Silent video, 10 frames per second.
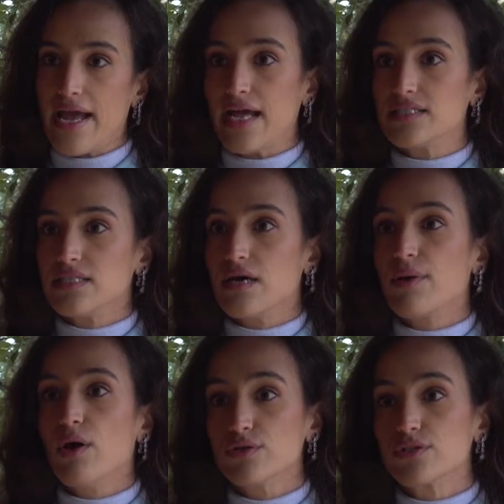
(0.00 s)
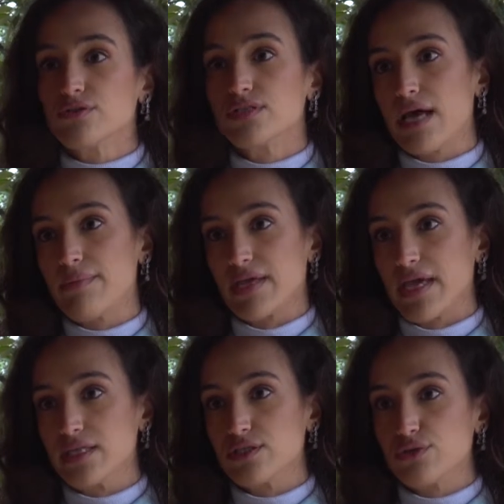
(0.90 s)
ended up also stemming
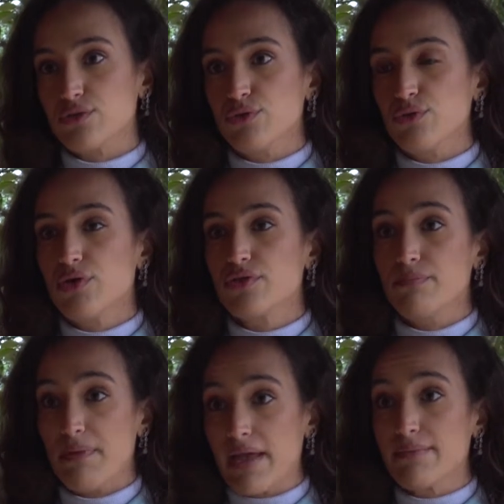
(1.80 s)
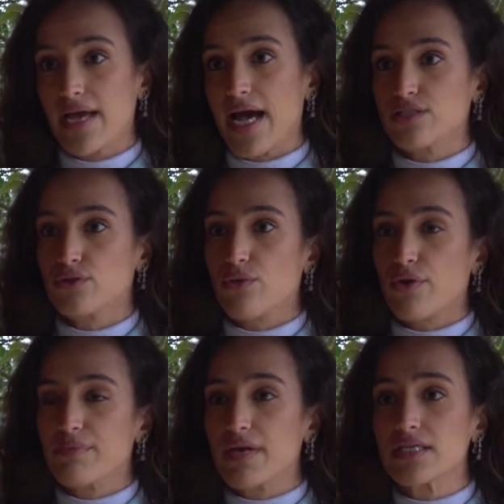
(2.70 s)
into the BAME
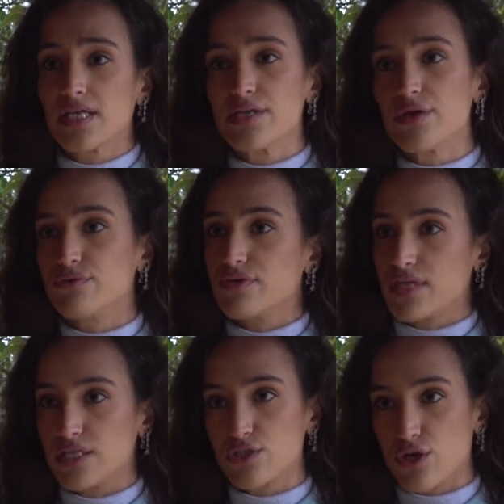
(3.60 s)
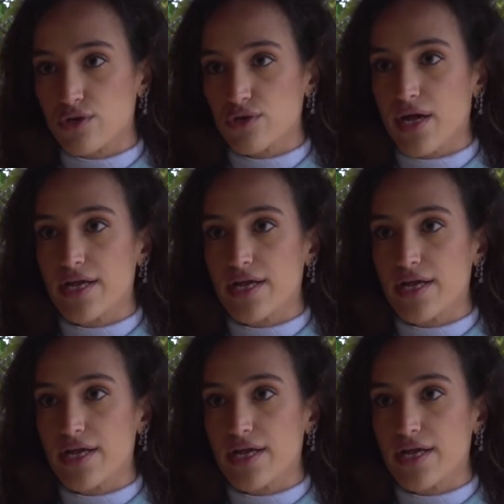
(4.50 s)
category, because I know that they struggle.